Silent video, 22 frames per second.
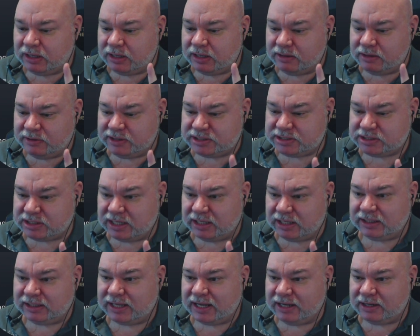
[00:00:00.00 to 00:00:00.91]
This
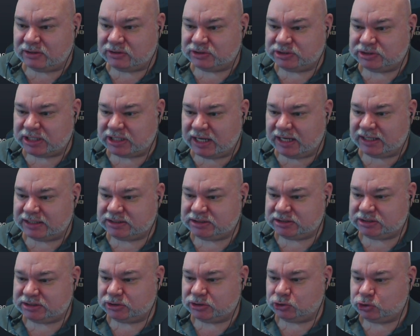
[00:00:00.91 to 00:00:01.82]
allows
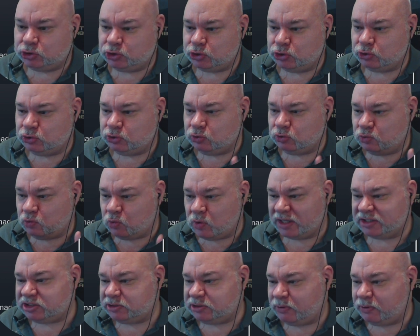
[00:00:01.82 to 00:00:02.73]
us to,
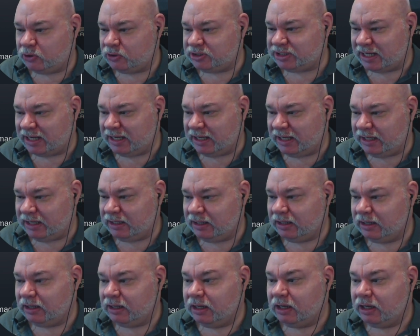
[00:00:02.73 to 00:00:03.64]
once per day,
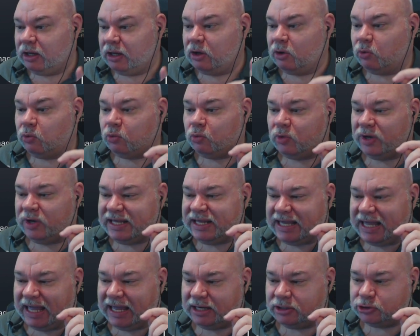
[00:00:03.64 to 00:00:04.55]
we
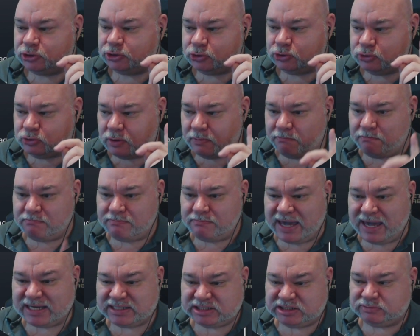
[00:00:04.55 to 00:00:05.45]
can do
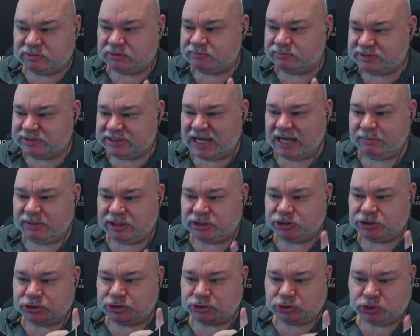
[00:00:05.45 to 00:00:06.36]
maximum
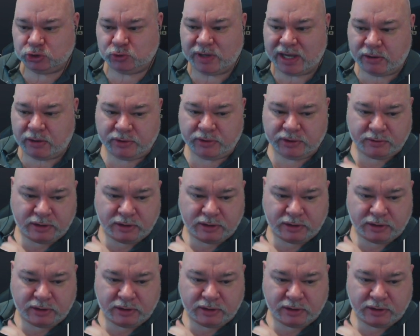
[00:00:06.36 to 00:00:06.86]
damage to our